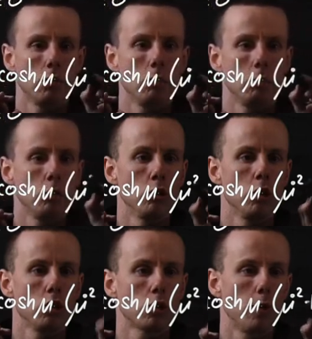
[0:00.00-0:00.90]
mu
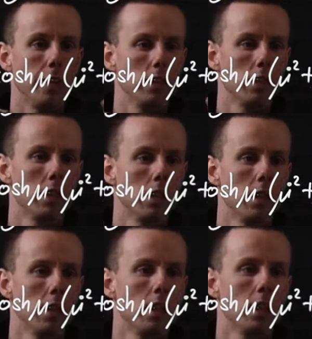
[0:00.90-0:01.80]
dot squared
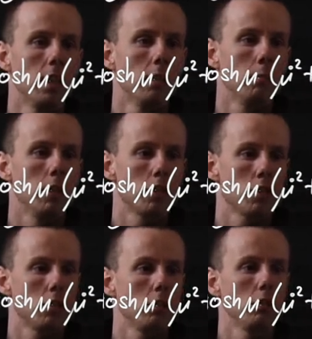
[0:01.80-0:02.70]

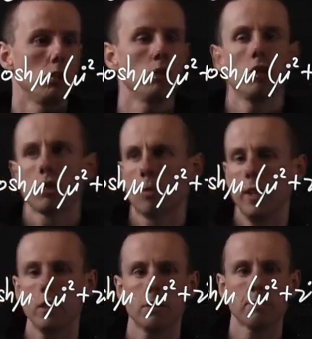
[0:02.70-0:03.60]
plus nu dot squared.